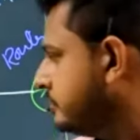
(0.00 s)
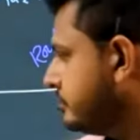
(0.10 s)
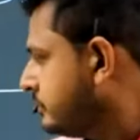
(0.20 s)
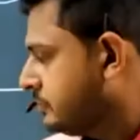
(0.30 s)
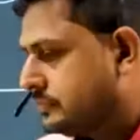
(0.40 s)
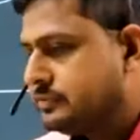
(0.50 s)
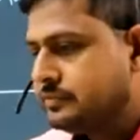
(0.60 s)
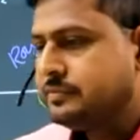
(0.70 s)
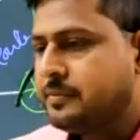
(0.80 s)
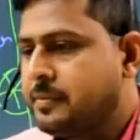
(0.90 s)
you said it
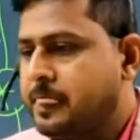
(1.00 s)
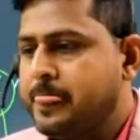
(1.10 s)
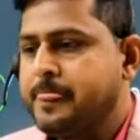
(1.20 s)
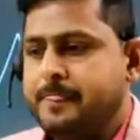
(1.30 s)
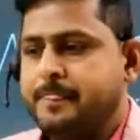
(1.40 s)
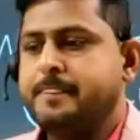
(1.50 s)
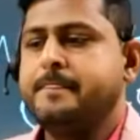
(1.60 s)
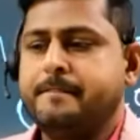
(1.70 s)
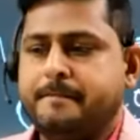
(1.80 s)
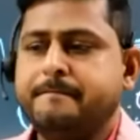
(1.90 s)
to
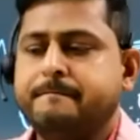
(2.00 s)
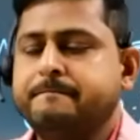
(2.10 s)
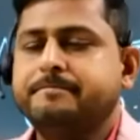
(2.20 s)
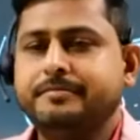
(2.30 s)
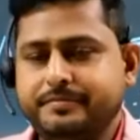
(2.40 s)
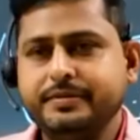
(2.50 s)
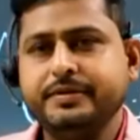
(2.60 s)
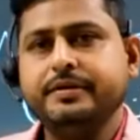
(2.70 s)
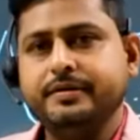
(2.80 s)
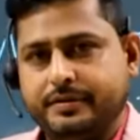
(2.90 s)
communicate within the
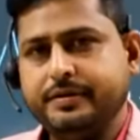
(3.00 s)
computers.